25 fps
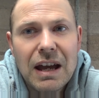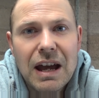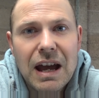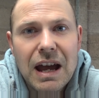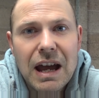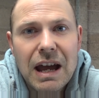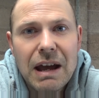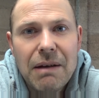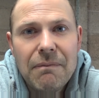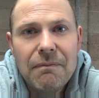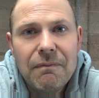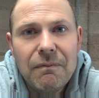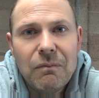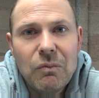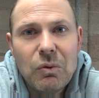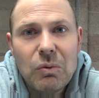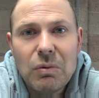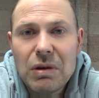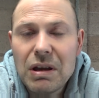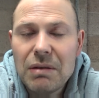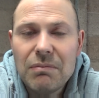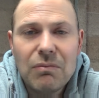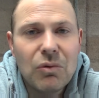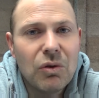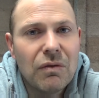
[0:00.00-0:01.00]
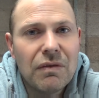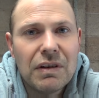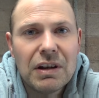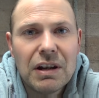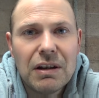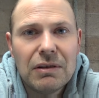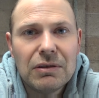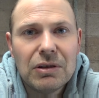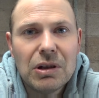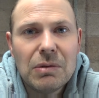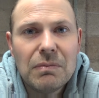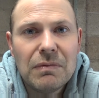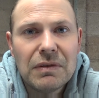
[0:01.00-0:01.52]
We'll get more
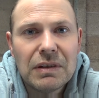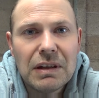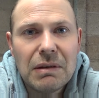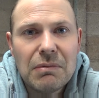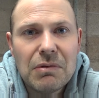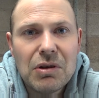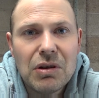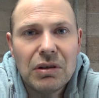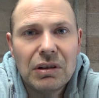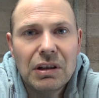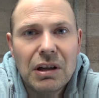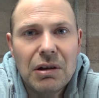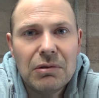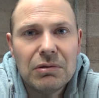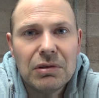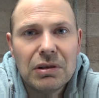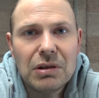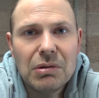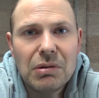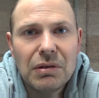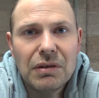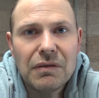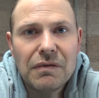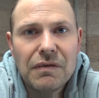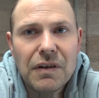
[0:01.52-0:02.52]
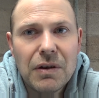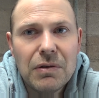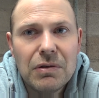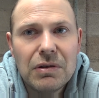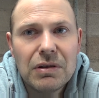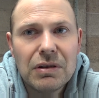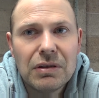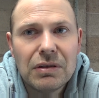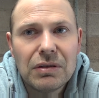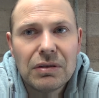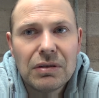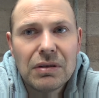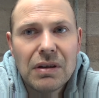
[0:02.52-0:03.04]
videos up. So we've got loads to do on the
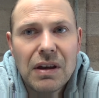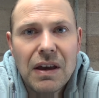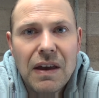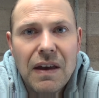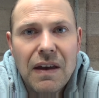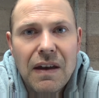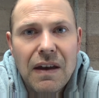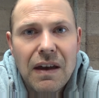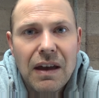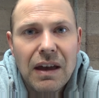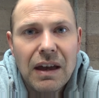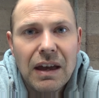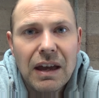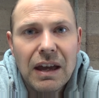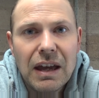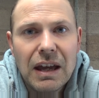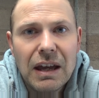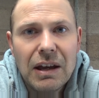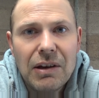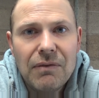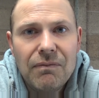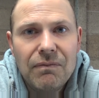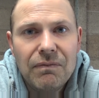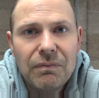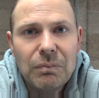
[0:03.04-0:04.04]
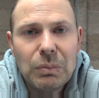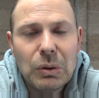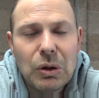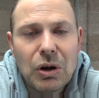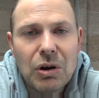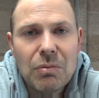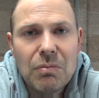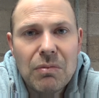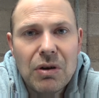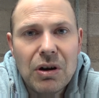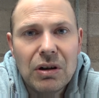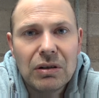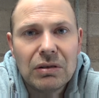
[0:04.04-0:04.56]
Focus,
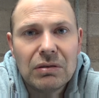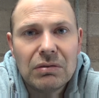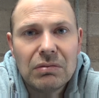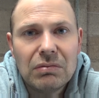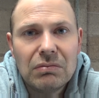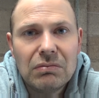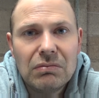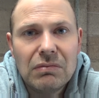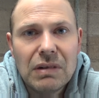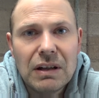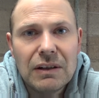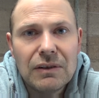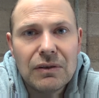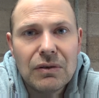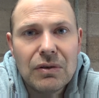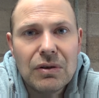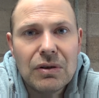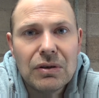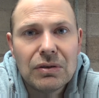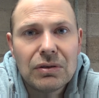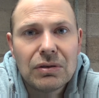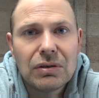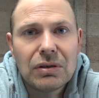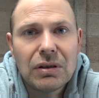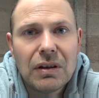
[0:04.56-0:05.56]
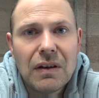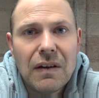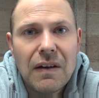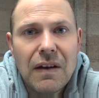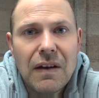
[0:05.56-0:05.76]
block mod, exhaust,